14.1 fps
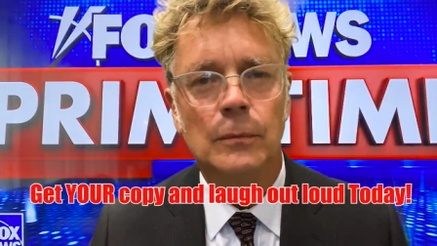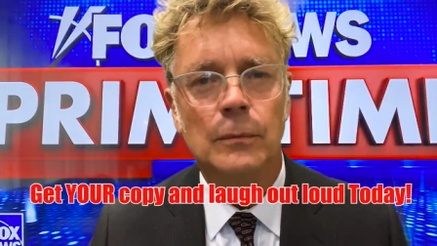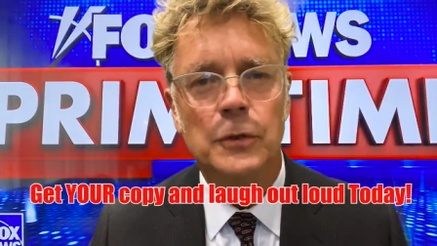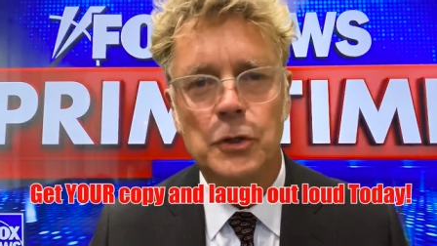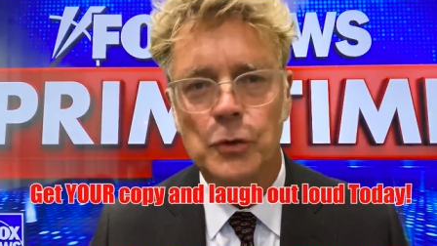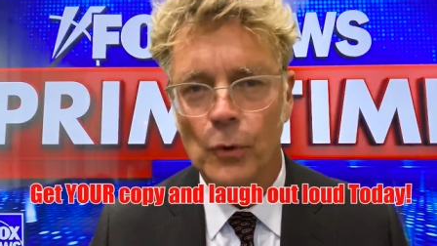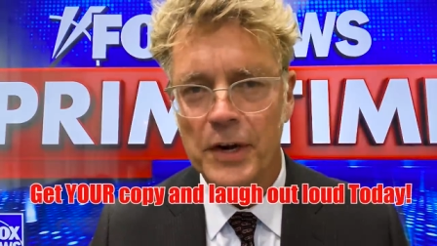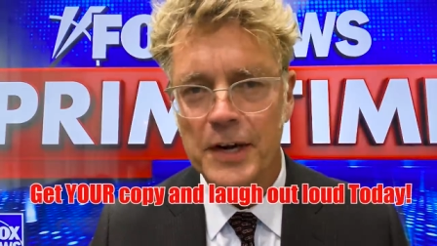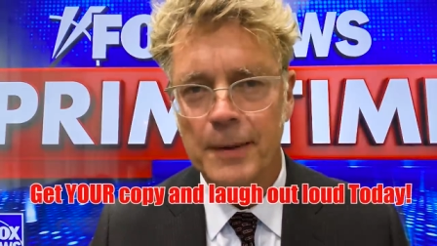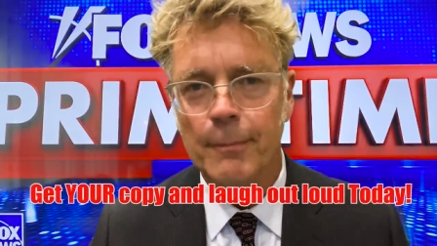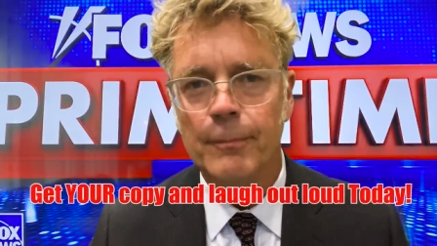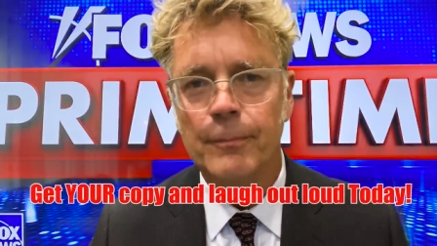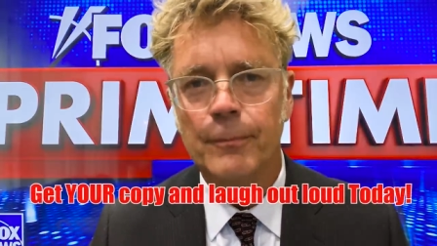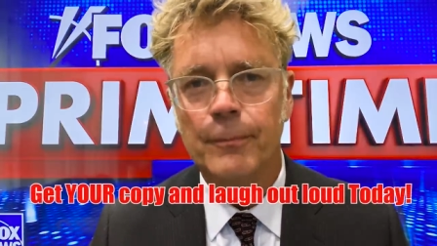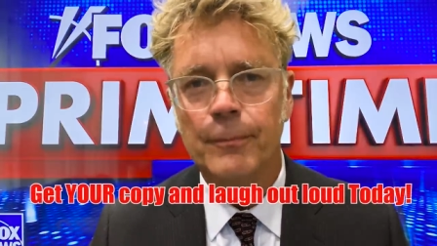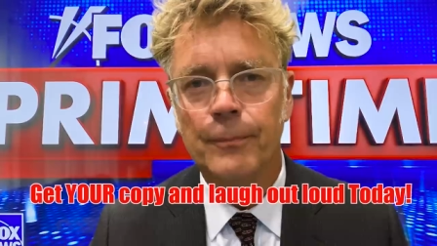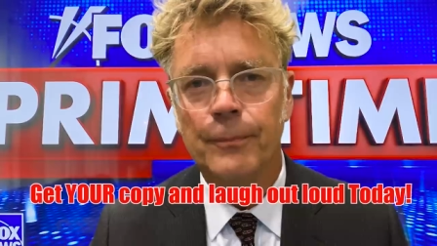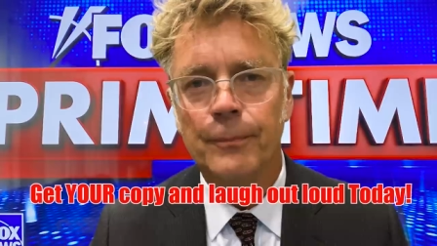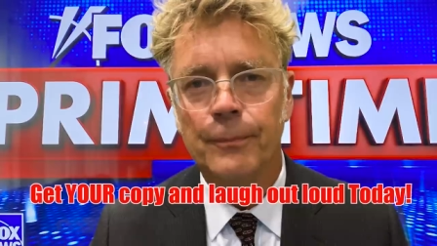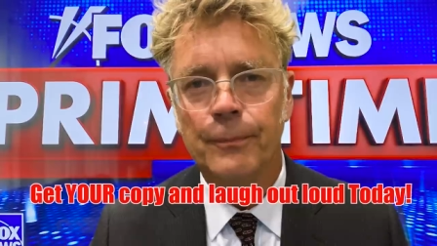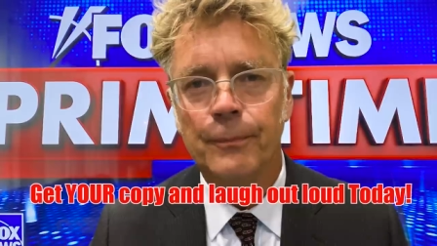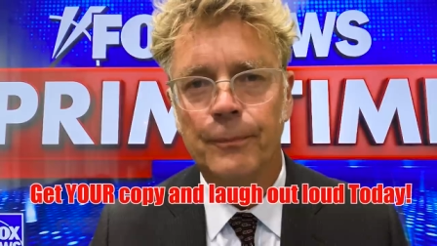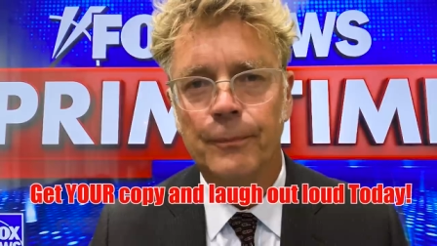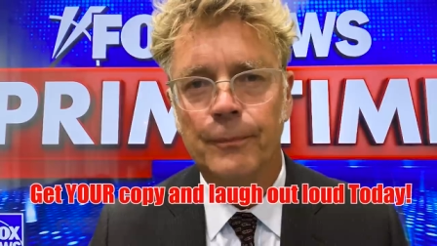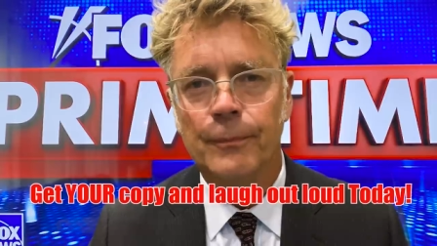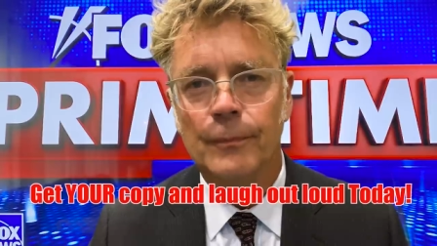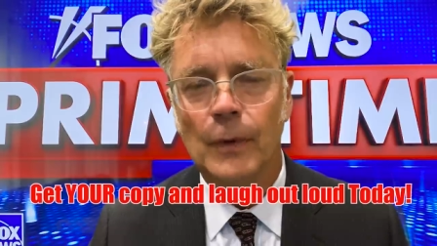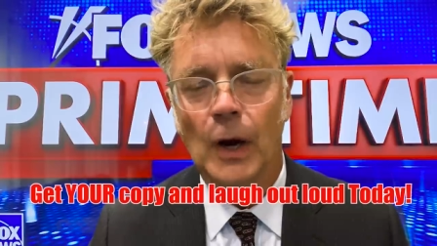stream
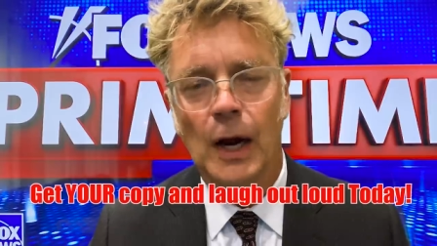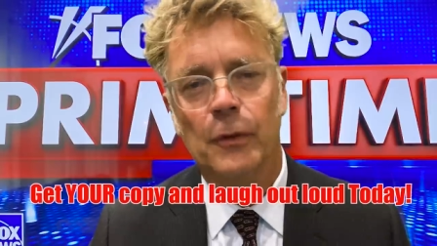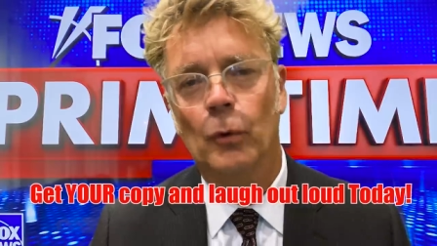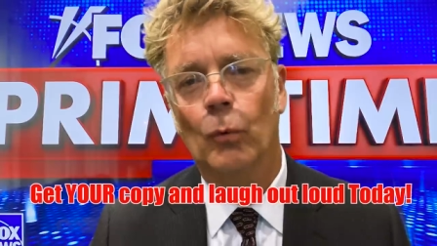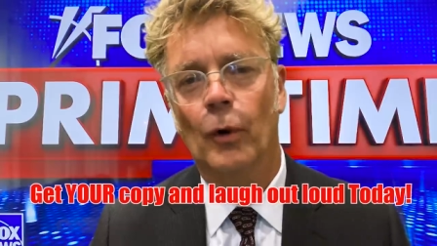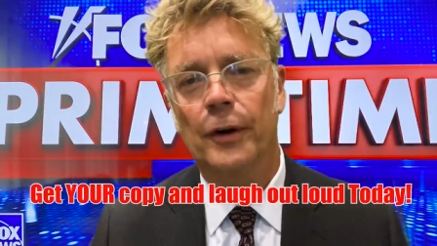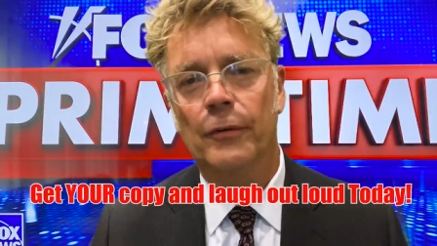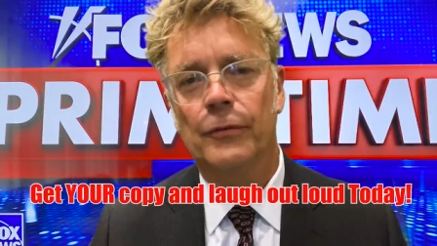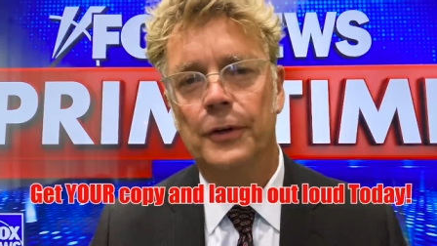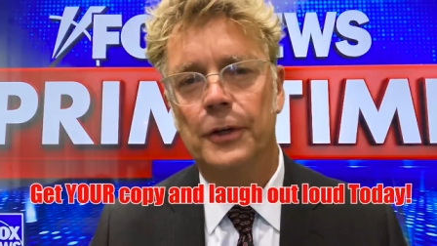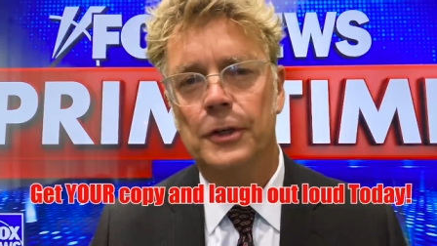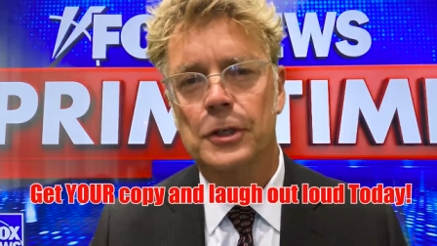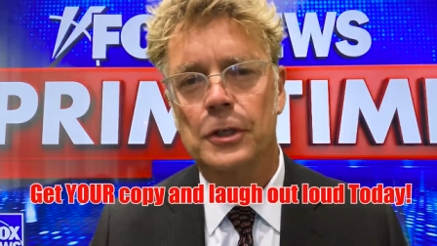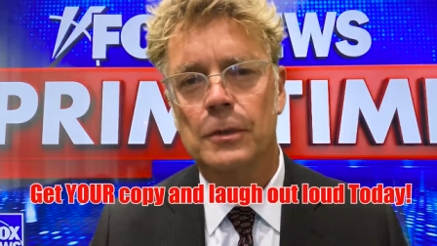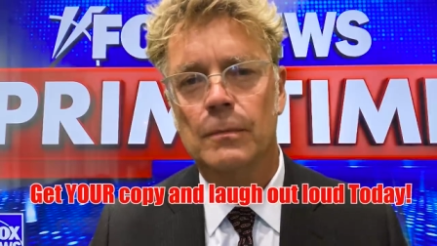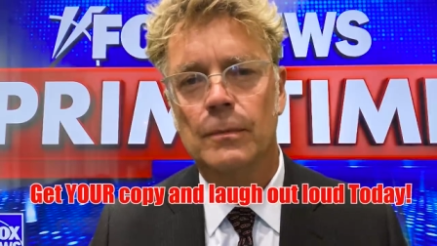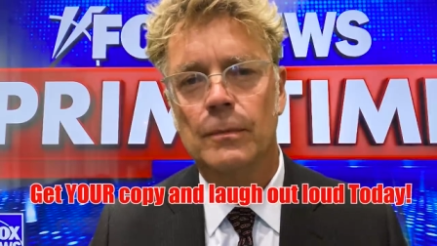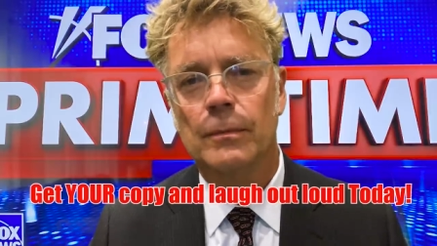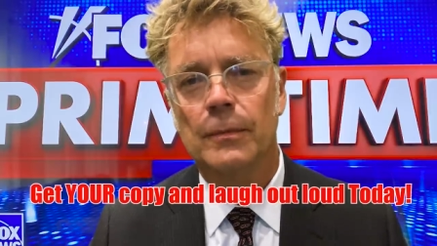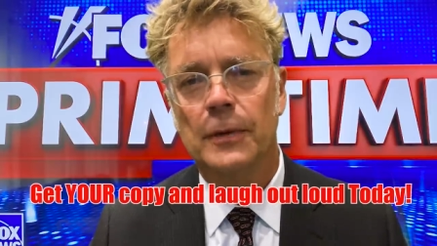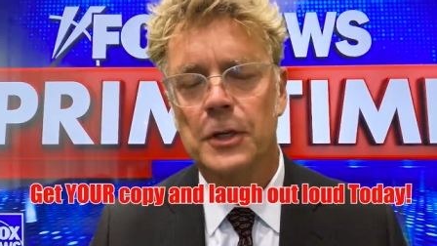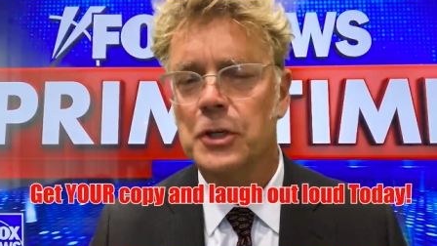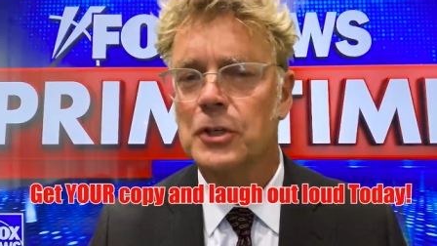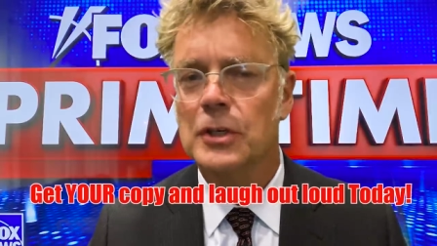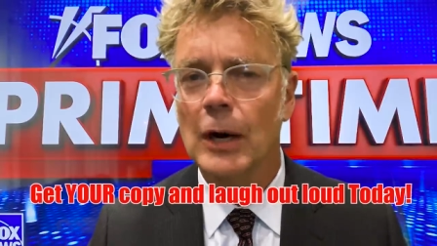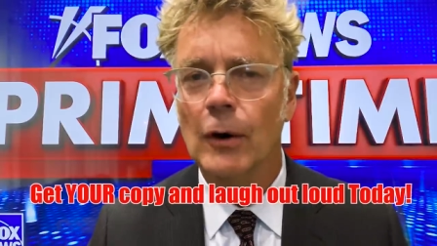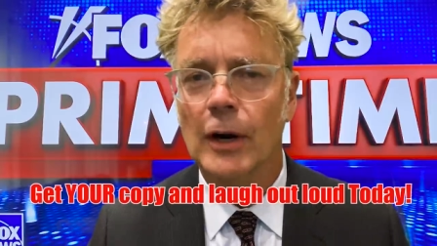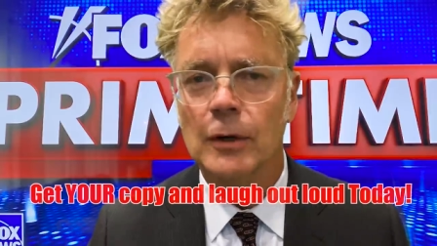either one of these
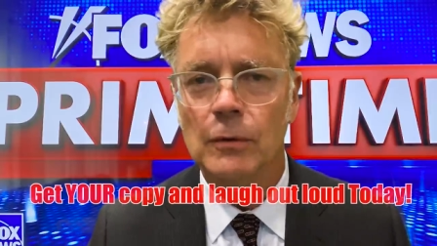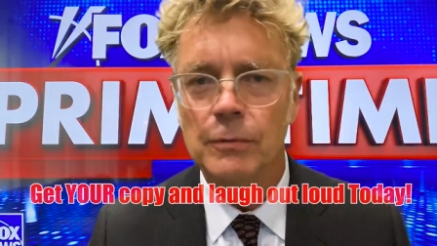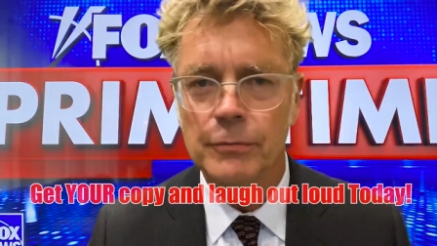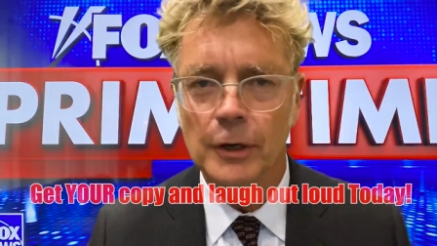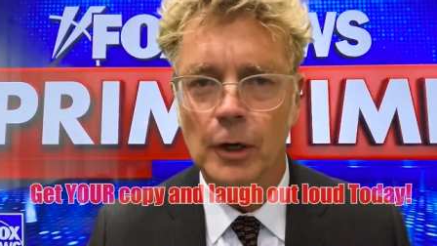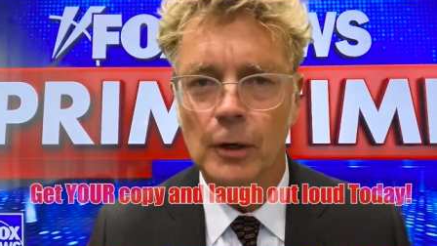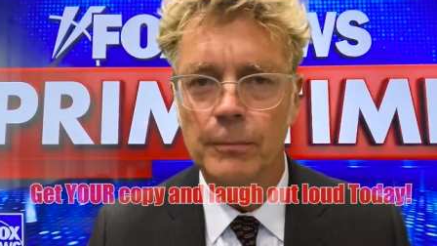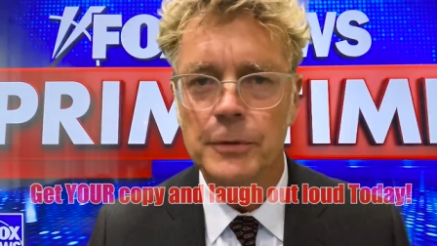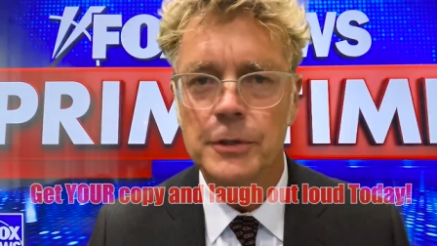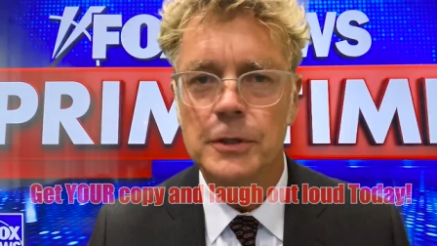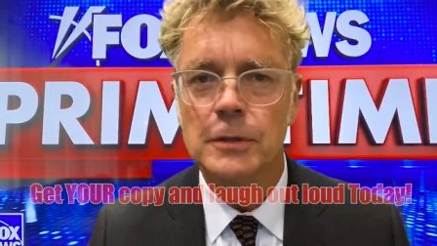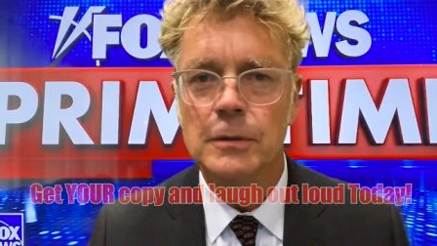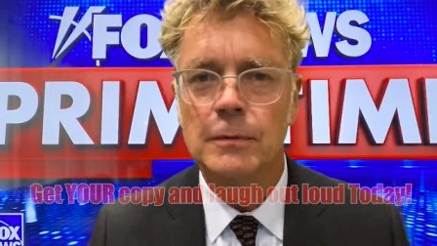hysterical films